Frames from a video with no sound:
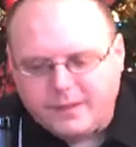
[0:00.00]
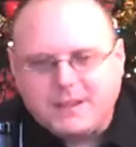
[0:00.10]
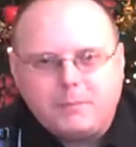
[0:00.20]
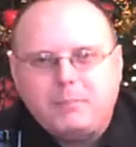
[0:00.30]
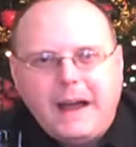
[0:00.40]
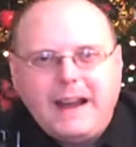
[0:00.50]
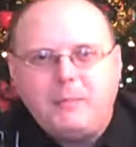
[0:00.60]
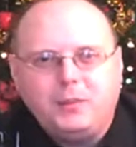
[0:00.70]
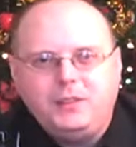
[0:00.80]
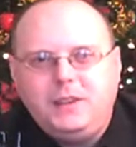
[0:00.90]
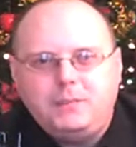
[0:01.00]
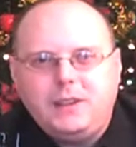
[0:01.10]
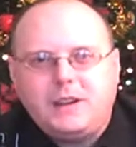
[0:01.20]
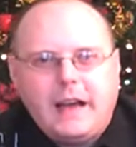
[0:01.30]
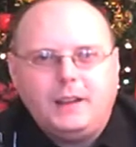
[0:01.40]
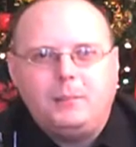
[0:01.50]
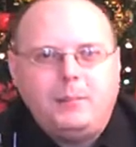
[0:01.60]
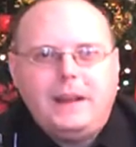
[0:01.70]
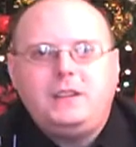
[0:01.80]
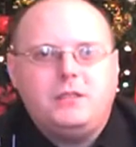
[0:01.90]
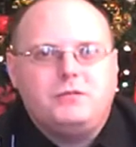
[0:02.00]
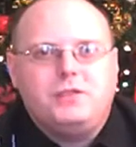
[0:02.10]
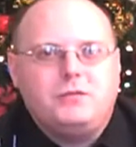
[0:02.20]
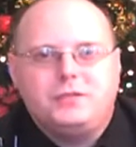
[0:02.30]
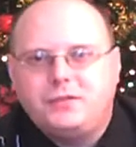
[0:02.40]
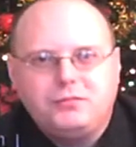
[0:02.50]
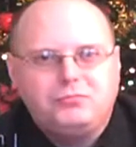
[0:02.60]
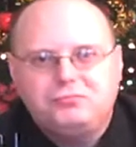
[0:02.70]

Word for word: It's like pineapple dipped in jalapeno juice.